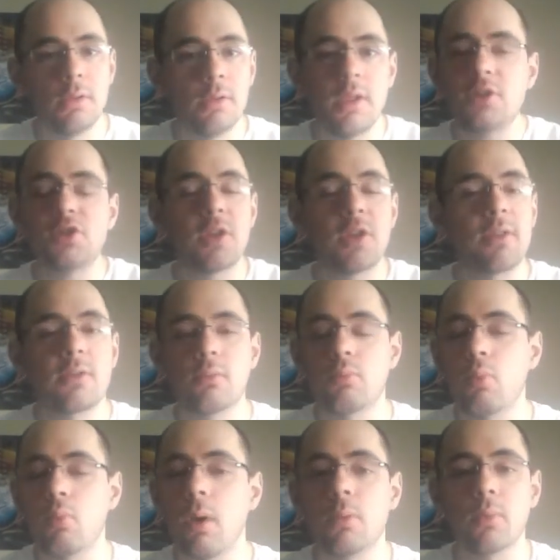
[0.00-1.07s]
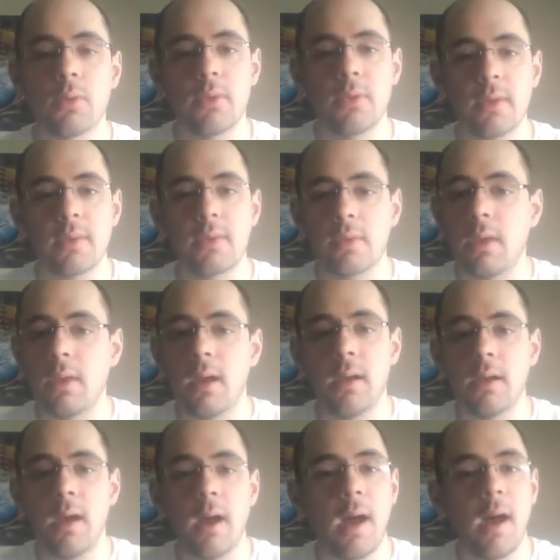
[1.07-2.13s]
Let's just run with this.
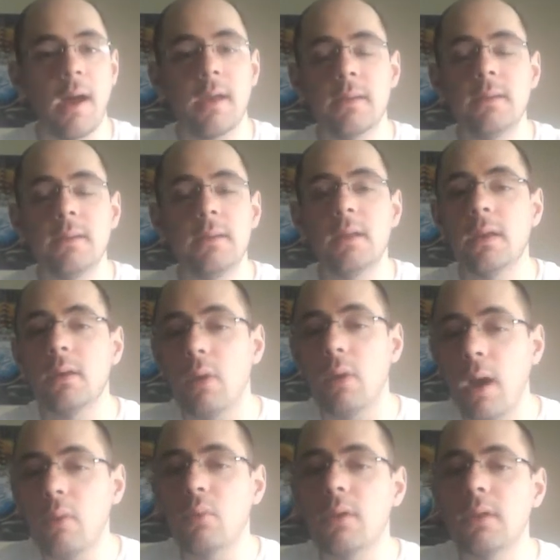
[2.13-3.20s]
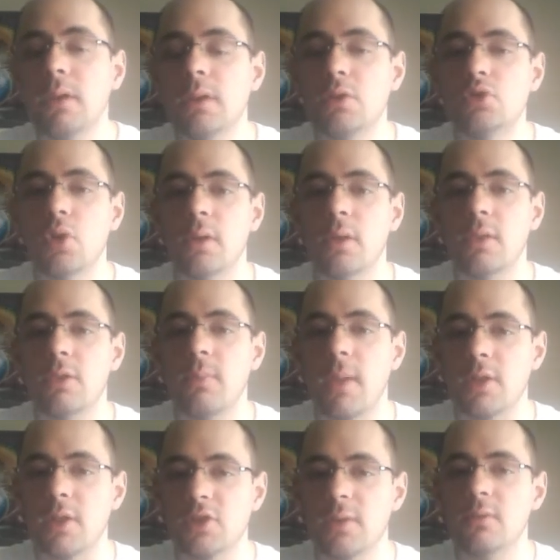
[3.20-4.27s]
I really enjoyed this
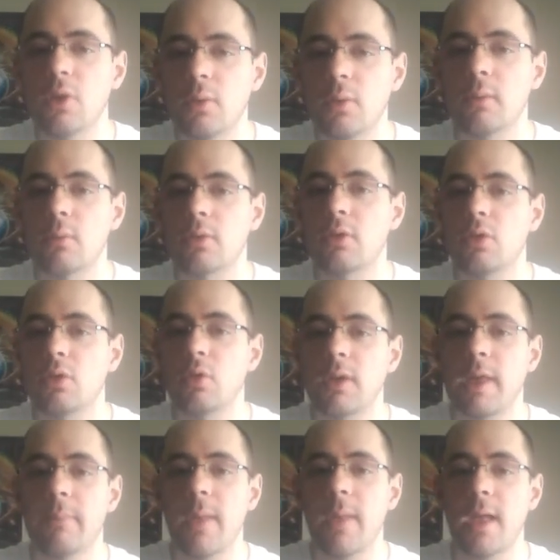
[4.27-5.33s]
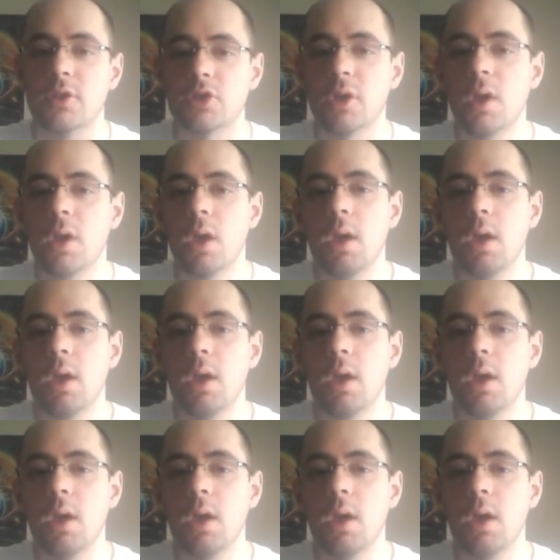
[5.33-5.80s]
match, even though it was an okay match.